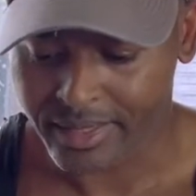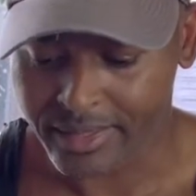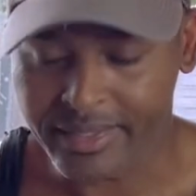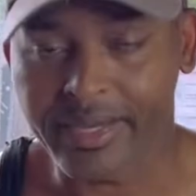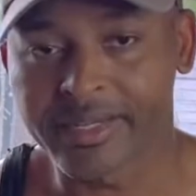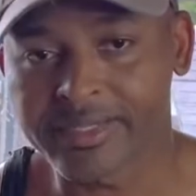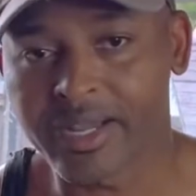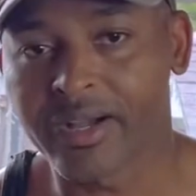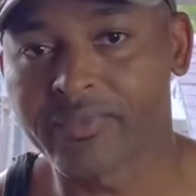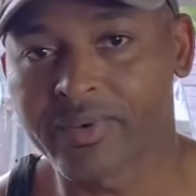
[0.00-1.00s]
take this
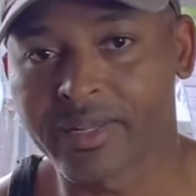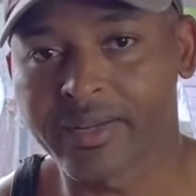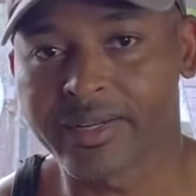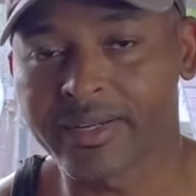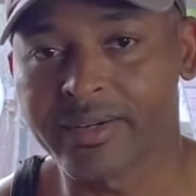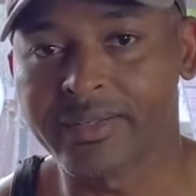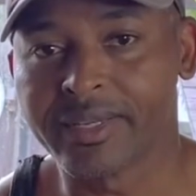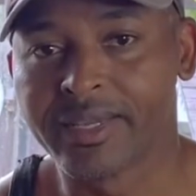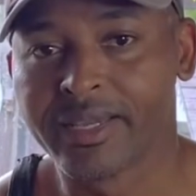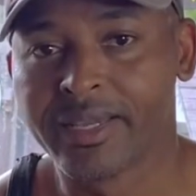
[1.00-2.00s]
off, clear it out,
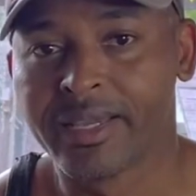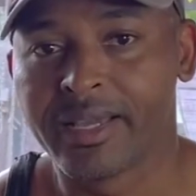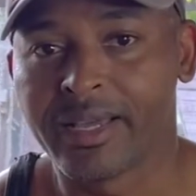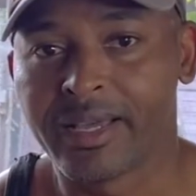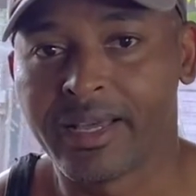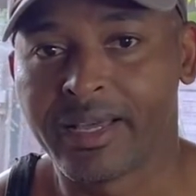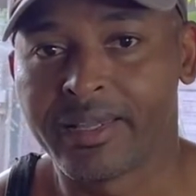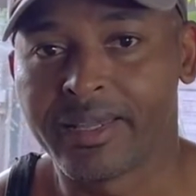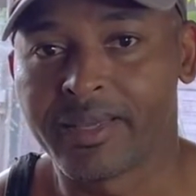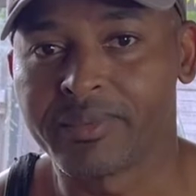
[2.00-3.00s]

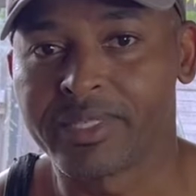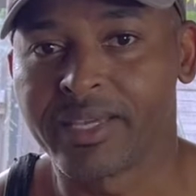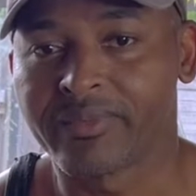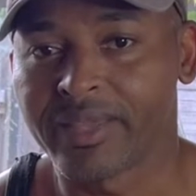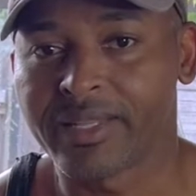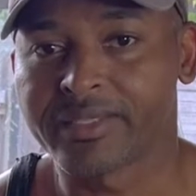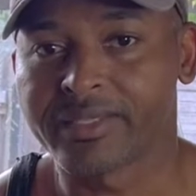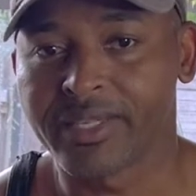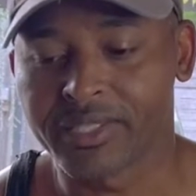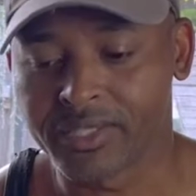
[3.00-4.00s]
and see if that's
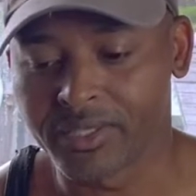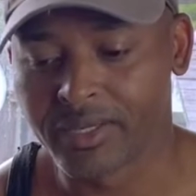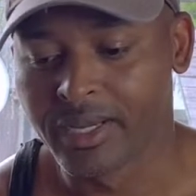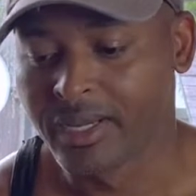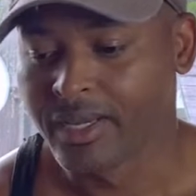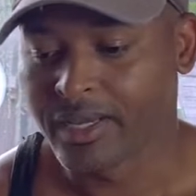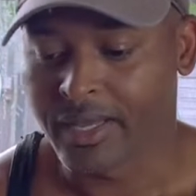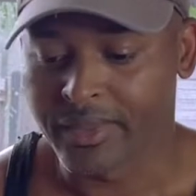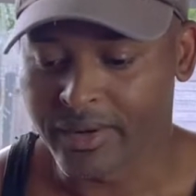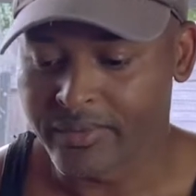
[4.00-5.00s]
the issue.
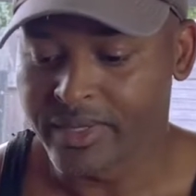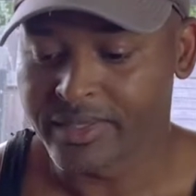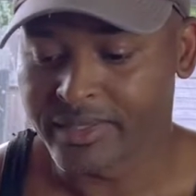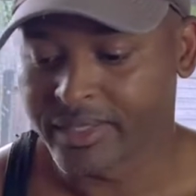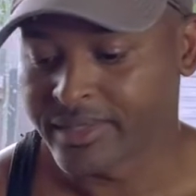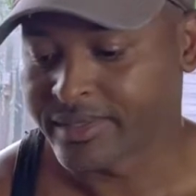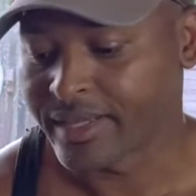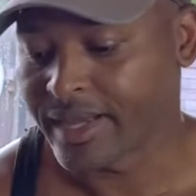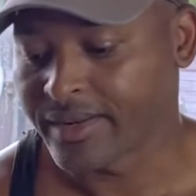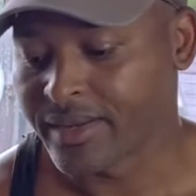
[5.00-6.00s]
Another reason is
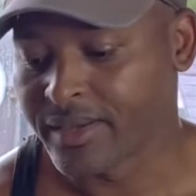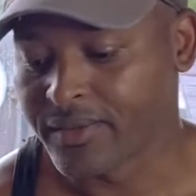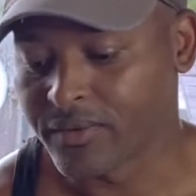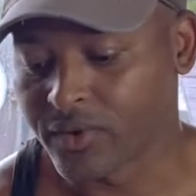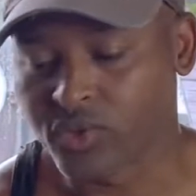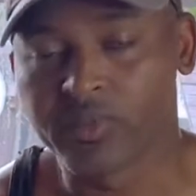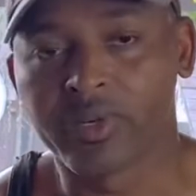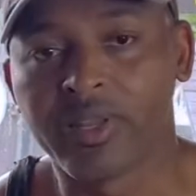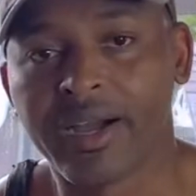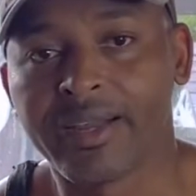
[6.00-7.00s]
that your
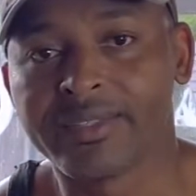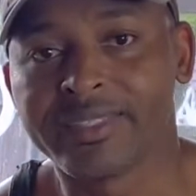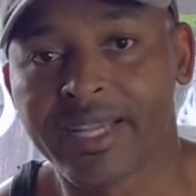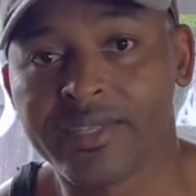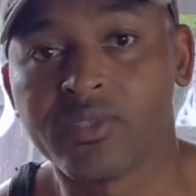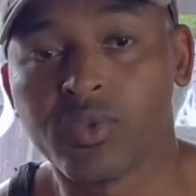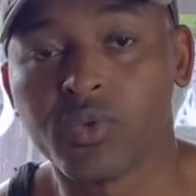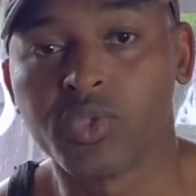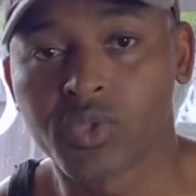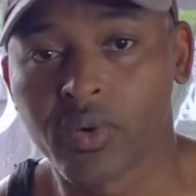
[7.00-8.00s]
trimmer line is getting
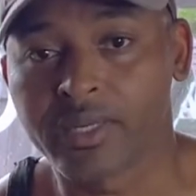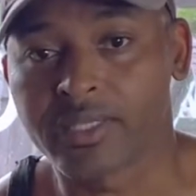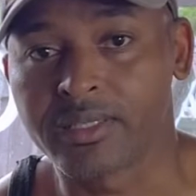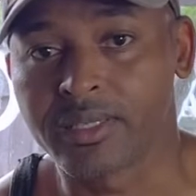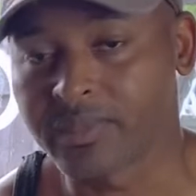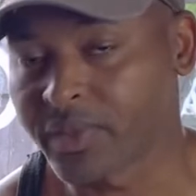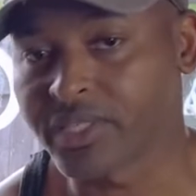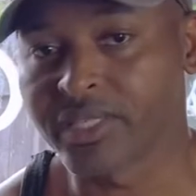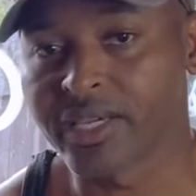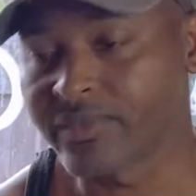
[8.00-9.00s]
too short,
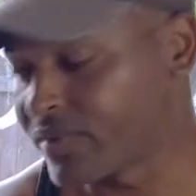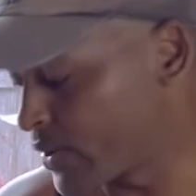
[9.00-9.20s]
especially if you're